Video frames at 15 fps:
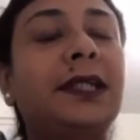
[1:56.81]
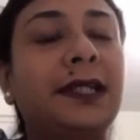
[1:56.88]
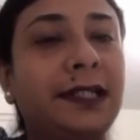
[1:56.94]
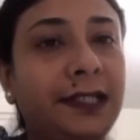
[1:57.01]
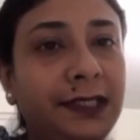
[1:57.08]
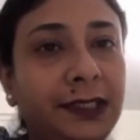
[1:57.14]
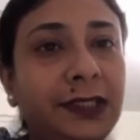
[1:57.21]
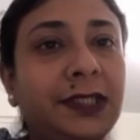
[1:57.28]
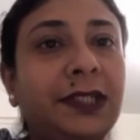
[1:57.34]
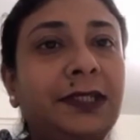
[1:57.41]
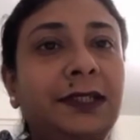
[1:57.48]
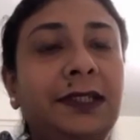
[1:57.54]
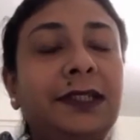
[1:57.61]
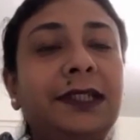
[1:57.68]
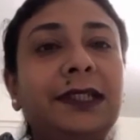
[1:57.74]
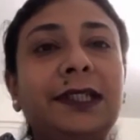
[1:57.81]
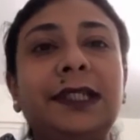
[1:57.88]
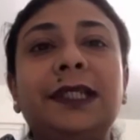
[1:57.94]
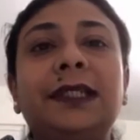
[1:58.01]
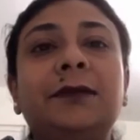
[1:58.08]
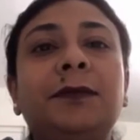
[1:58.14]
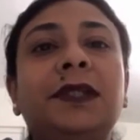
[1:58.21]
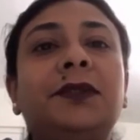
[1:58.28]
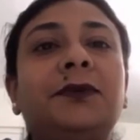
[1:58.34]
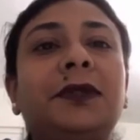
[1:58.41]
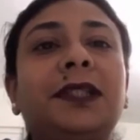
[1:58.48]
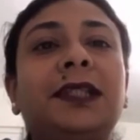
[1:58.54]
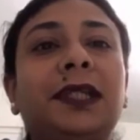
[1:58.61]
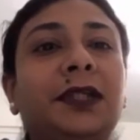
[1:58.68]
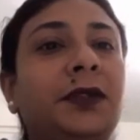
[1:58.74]
connection in
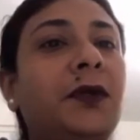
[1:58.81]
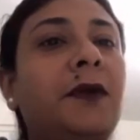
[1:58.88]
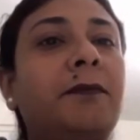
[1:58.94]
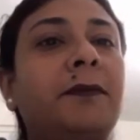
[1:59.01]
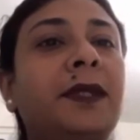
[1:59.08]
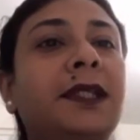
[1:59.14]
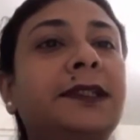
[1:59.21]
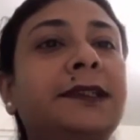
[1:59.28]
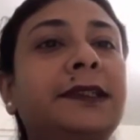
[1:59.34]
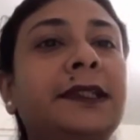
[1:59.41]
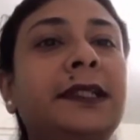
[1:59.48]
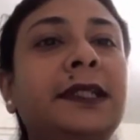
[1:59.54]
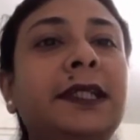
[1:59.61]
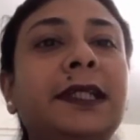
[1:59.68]
between the topics,